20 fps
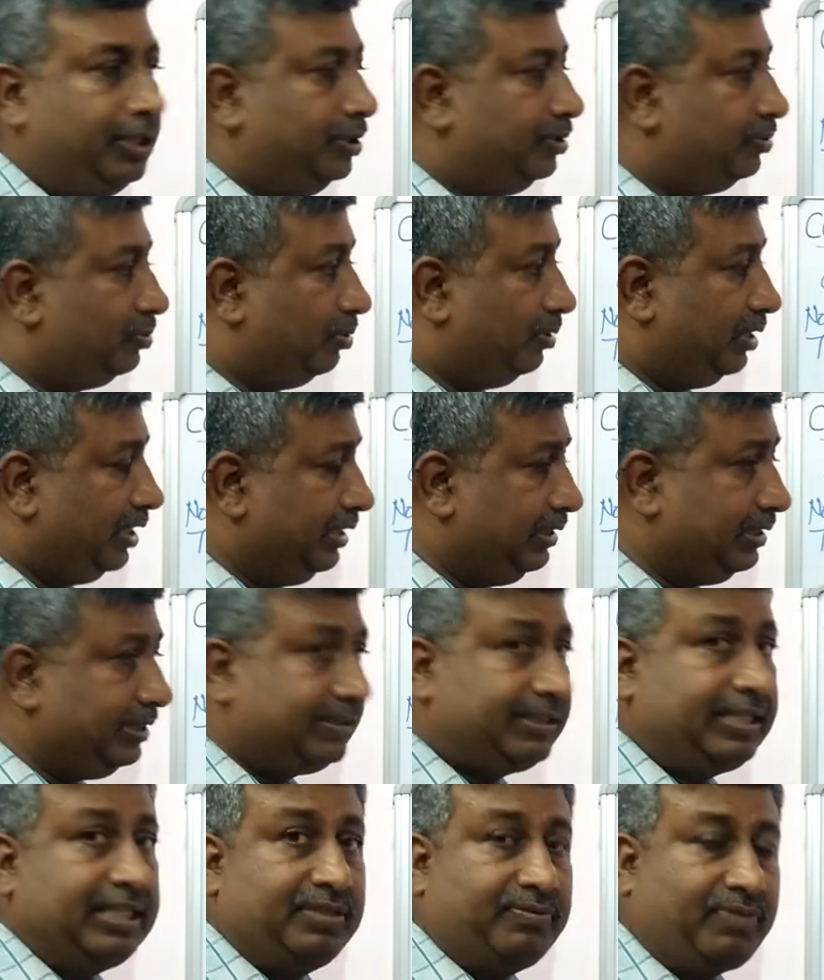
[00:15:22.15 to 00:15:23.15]
So in this
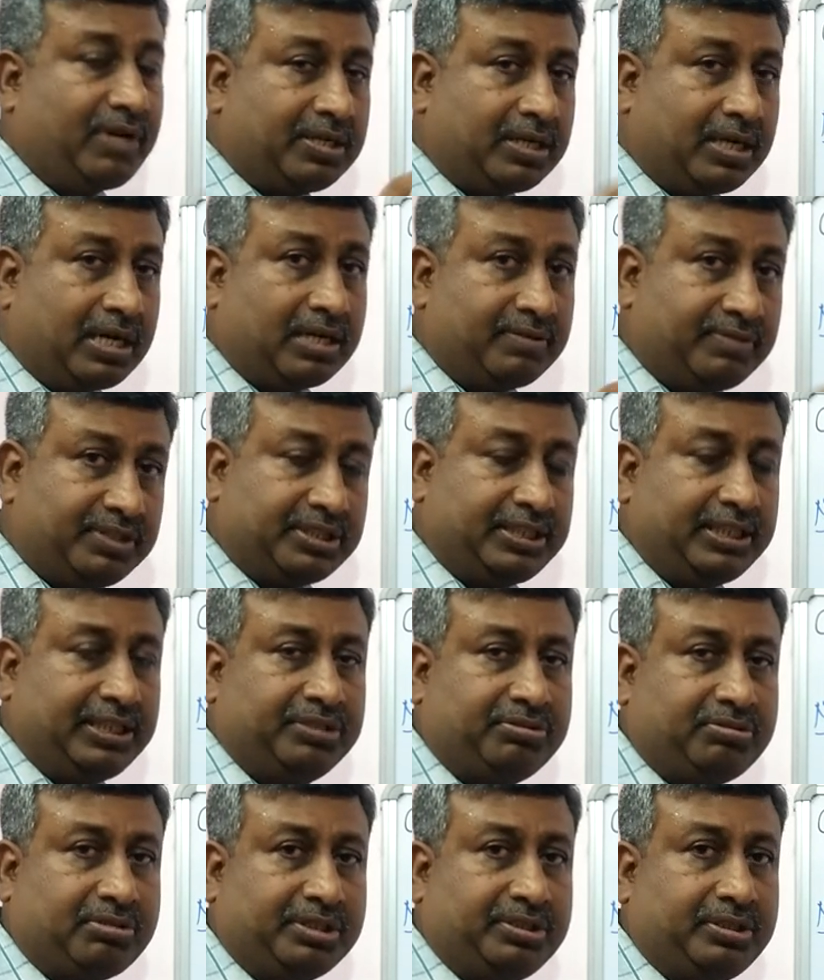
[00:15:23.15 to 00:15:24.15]
case, water harvesting
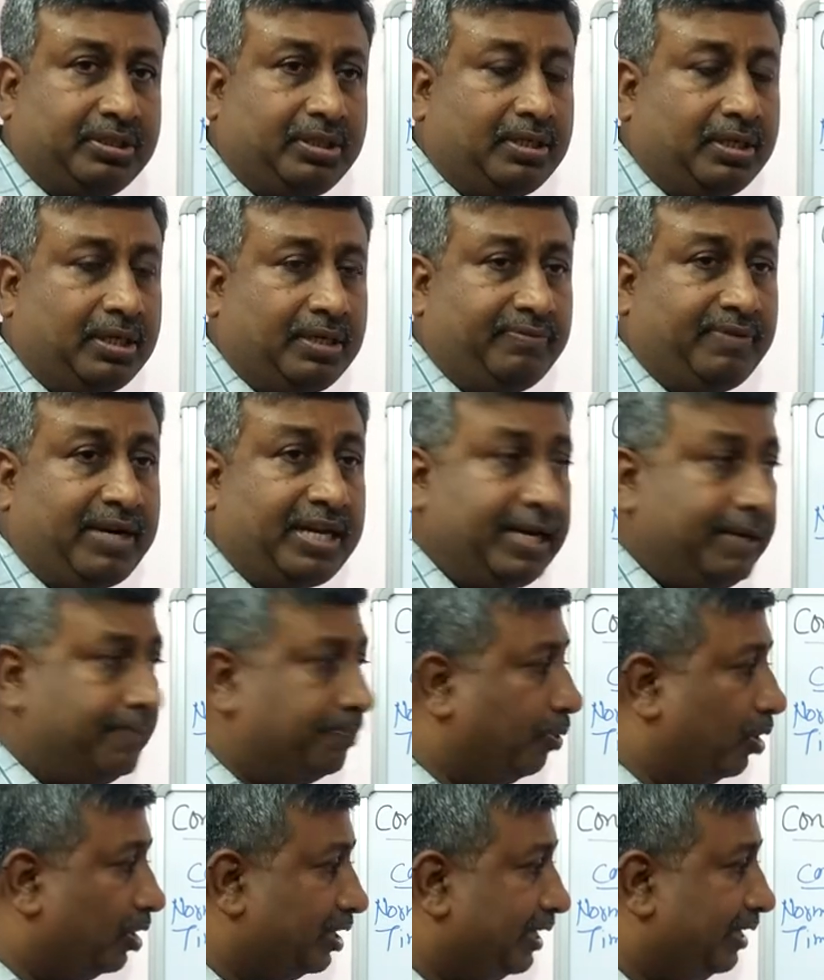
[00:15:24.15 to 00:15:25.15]
structure are very
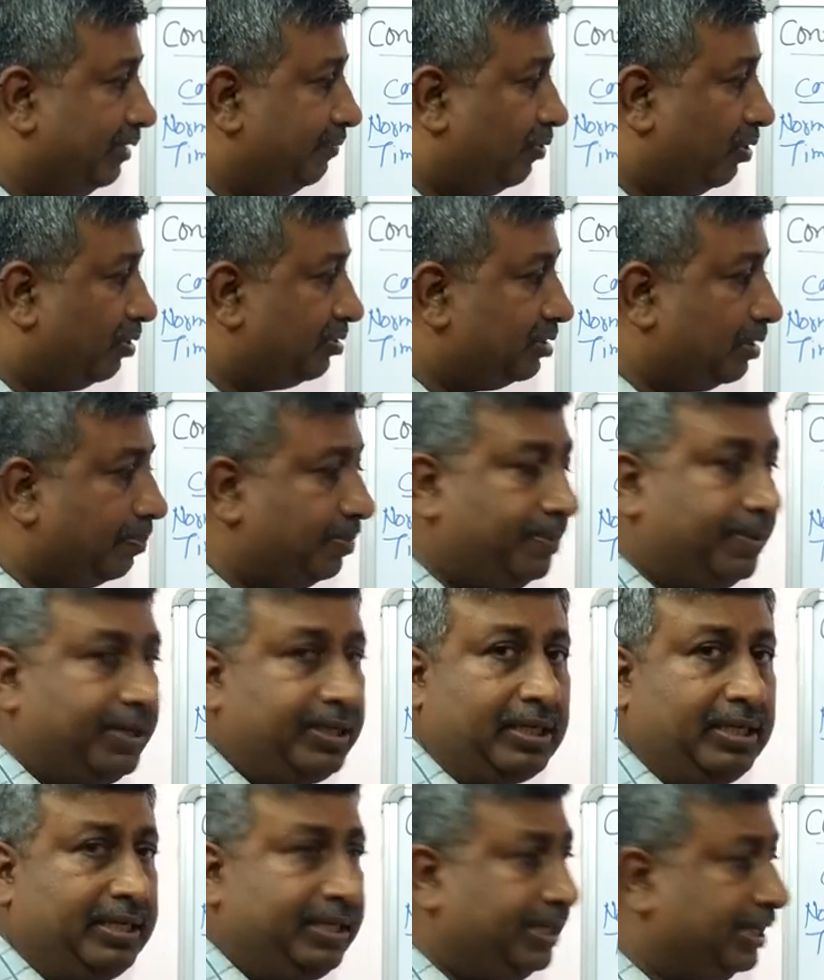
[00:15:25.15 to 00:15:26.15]
important for
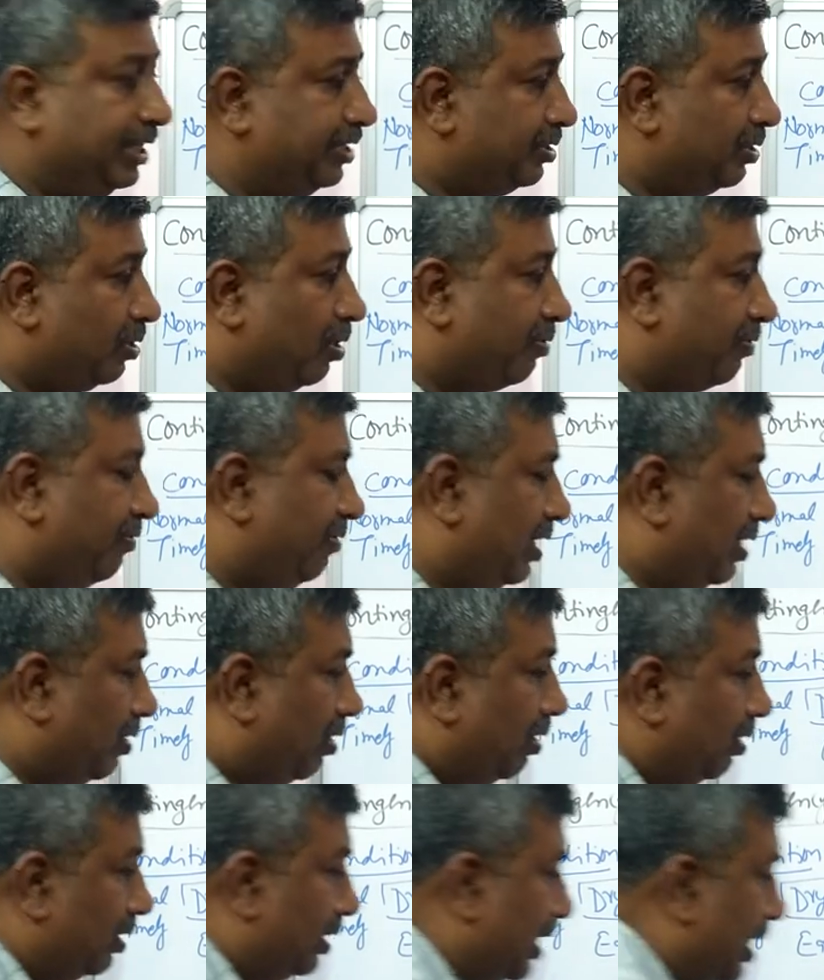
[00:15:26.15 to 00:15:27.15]
supplemental irrigation of
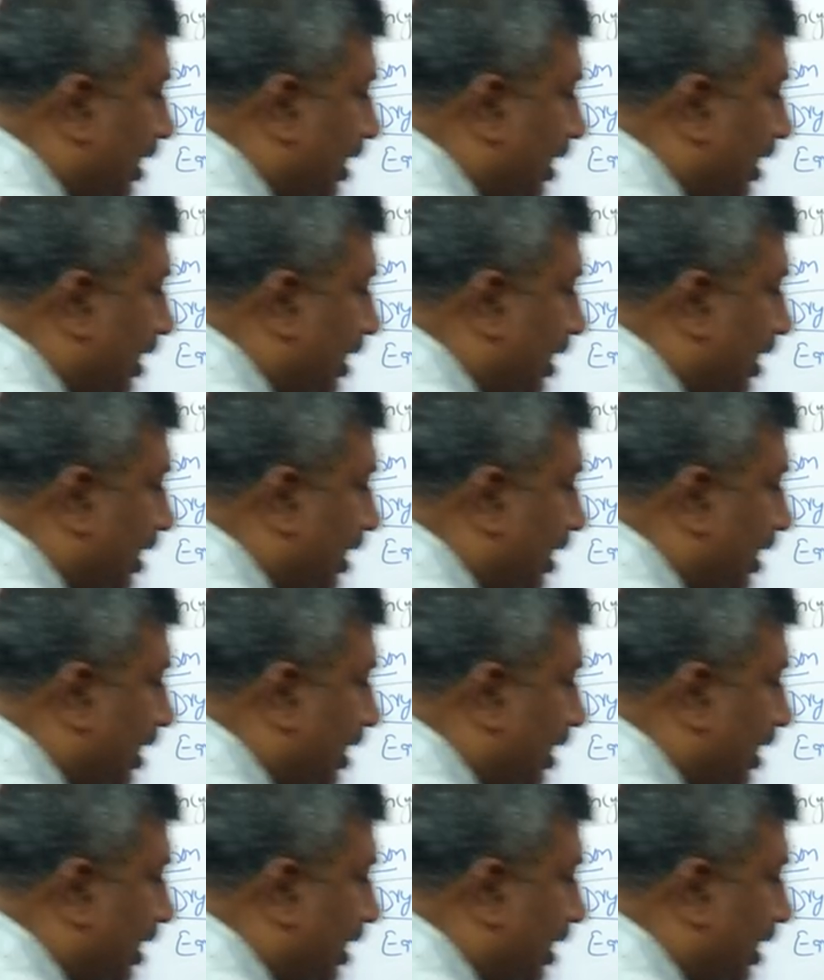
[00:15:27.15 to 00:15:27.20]
or